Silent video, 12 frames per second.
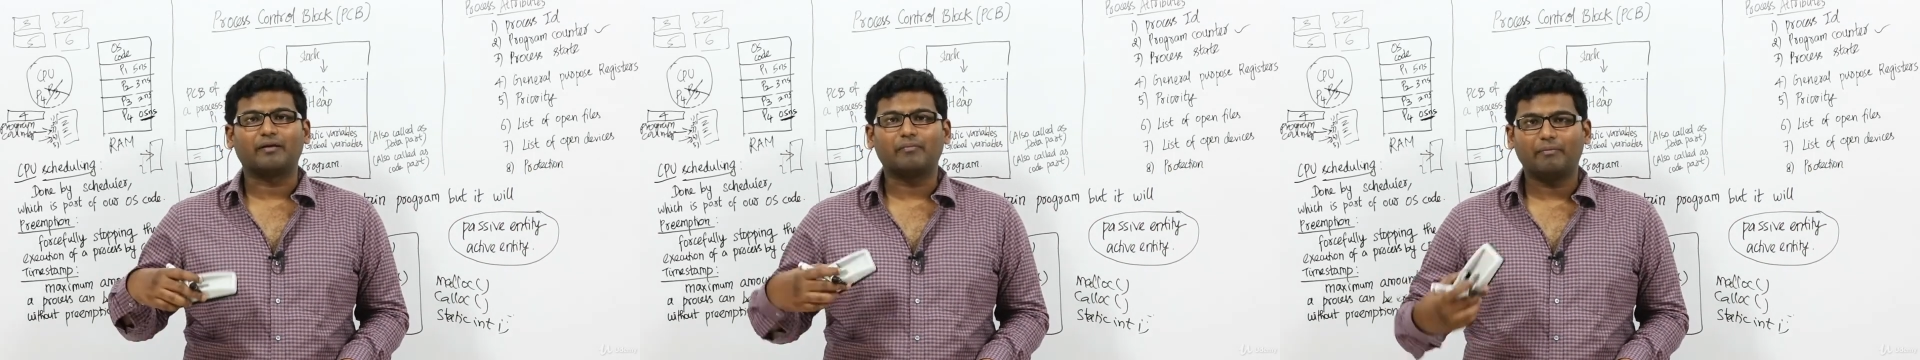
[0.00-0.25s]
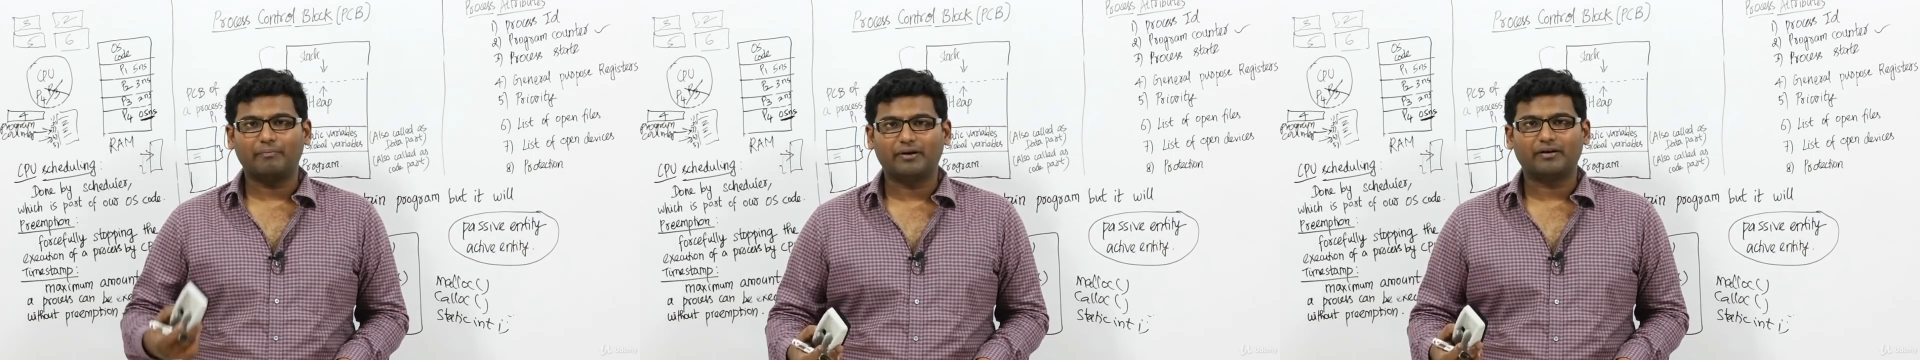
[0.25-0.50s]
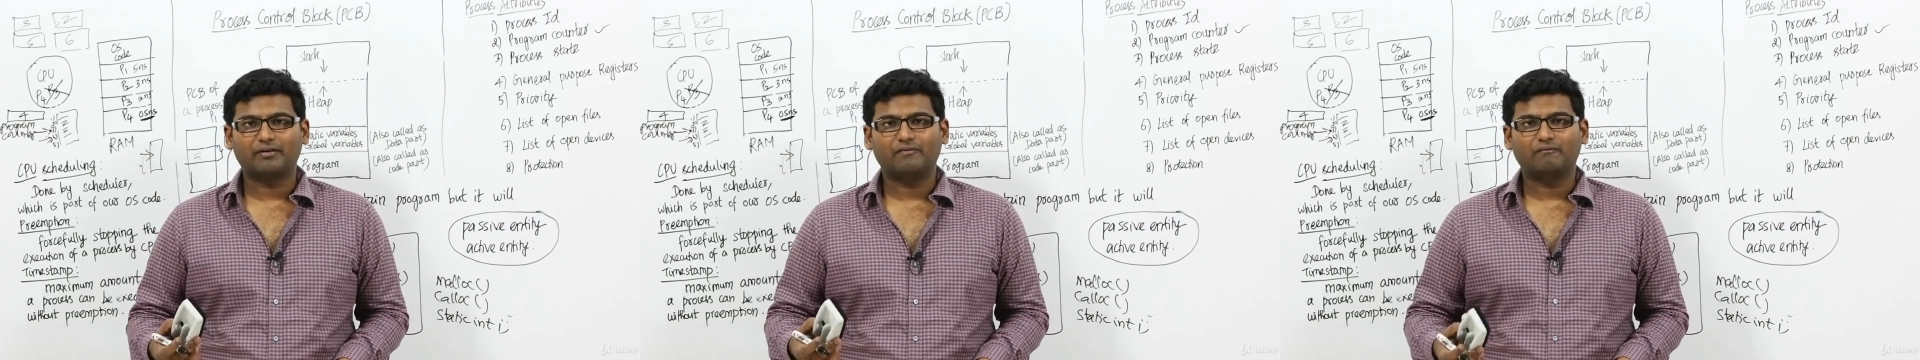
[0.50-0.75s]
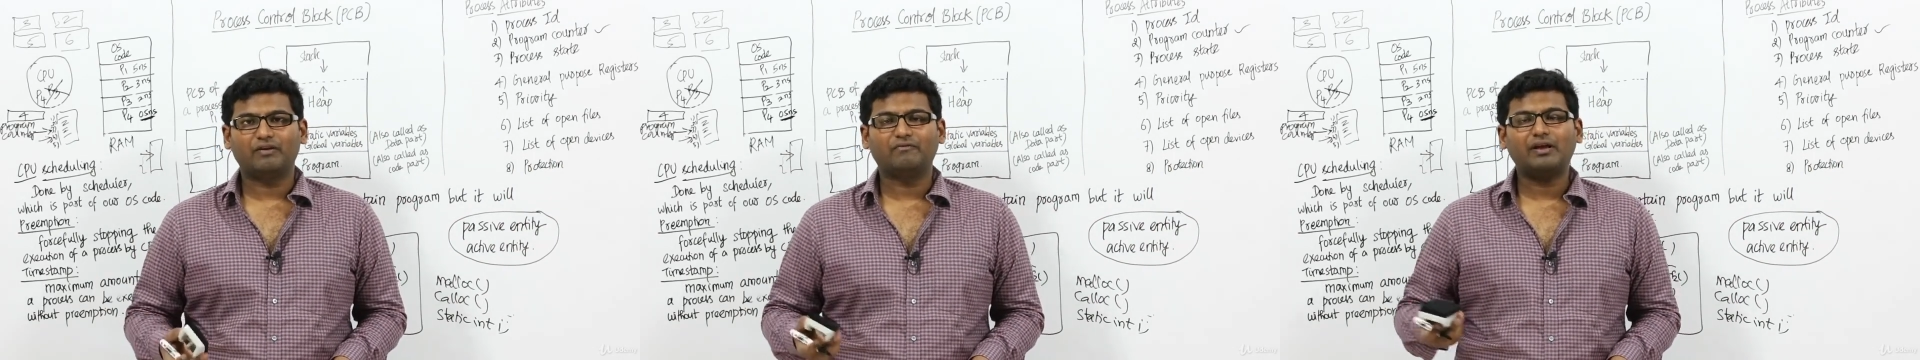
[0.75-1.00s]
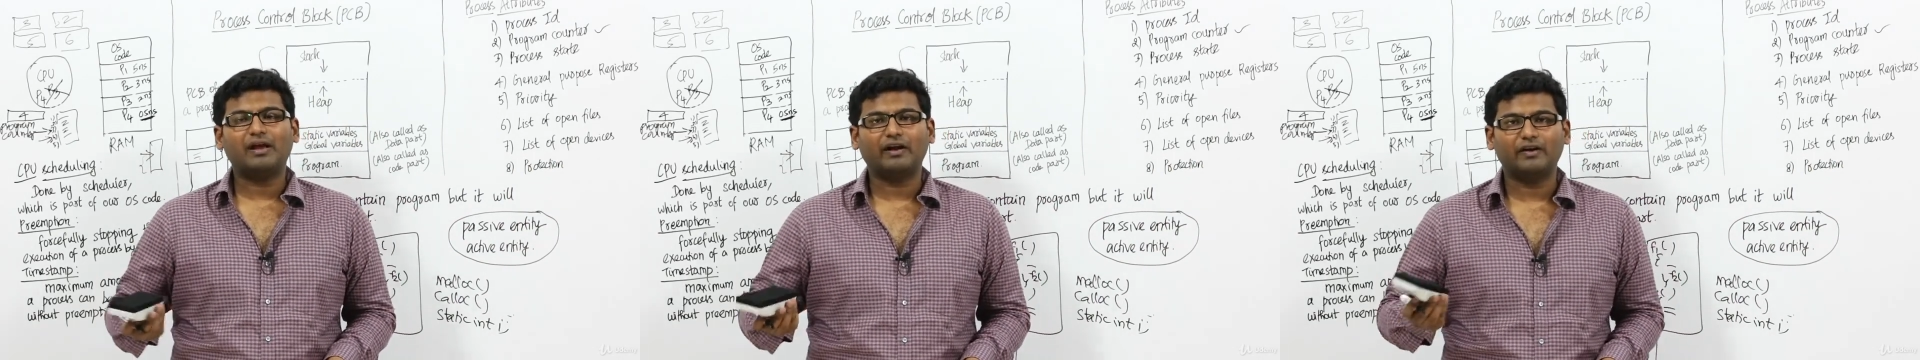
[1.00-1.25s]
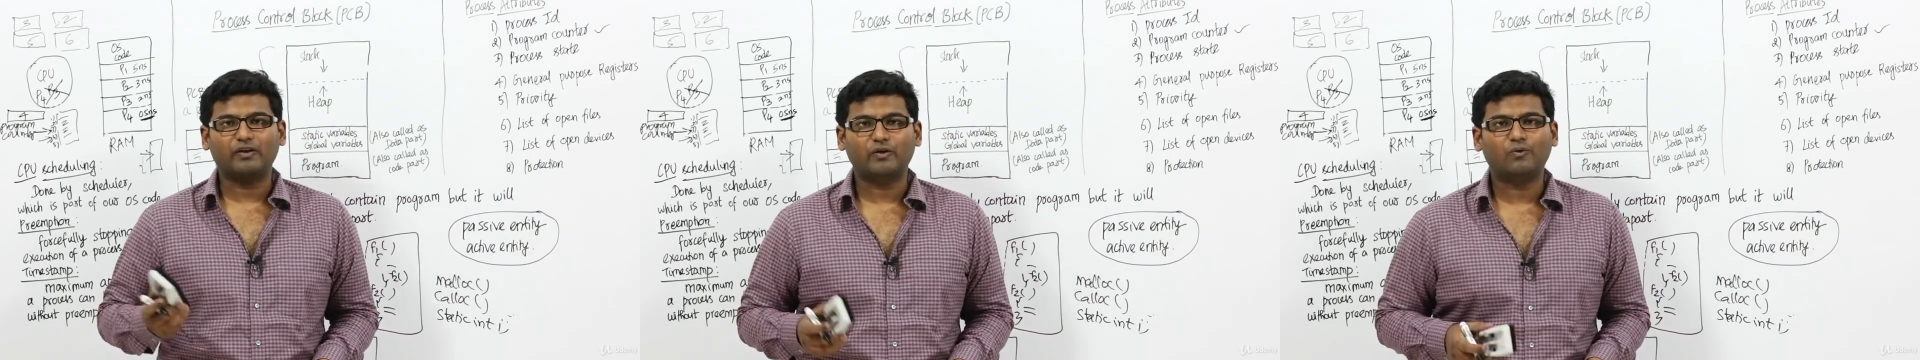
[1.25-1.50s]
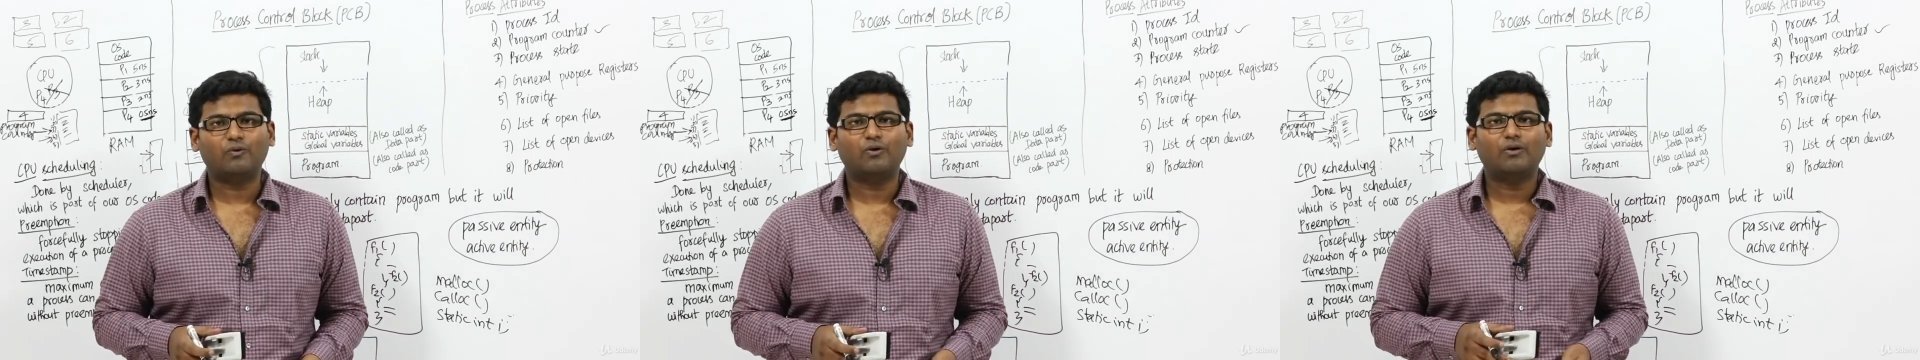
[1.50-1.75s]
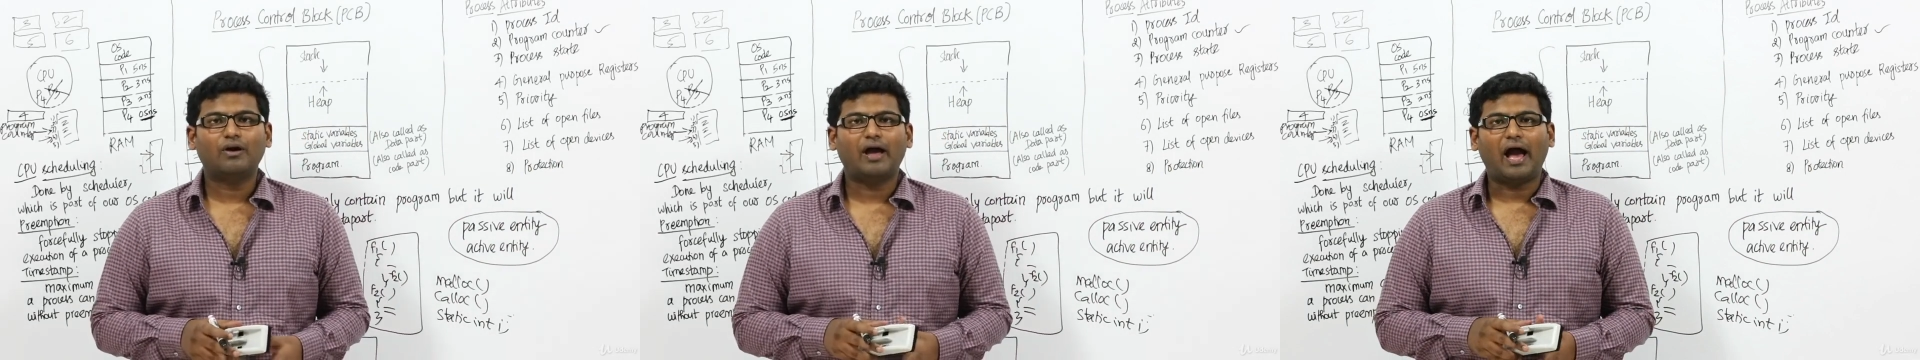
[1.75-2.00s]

remembered when we continue